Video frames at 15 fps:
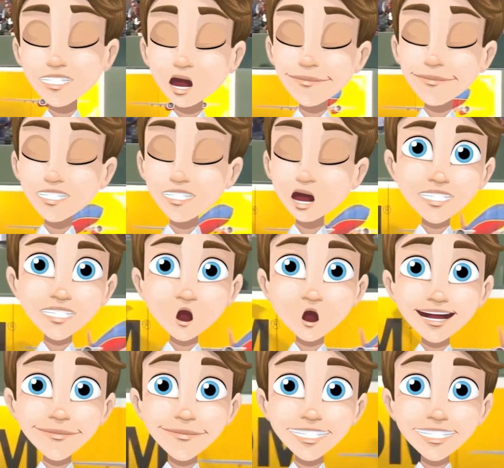and is
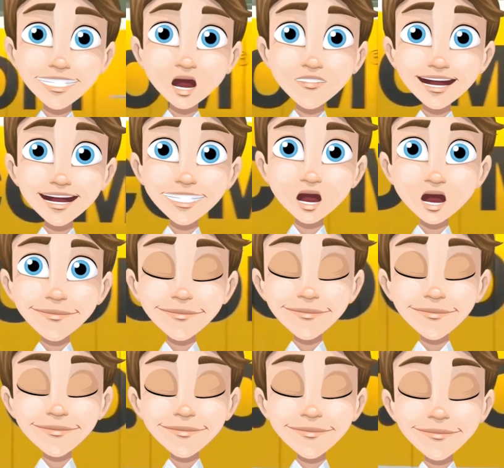deserving of every penny.
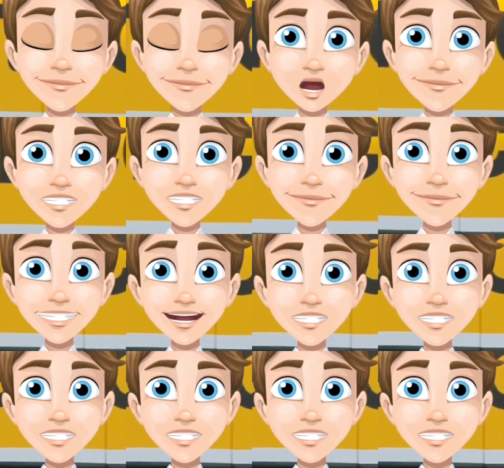Despite the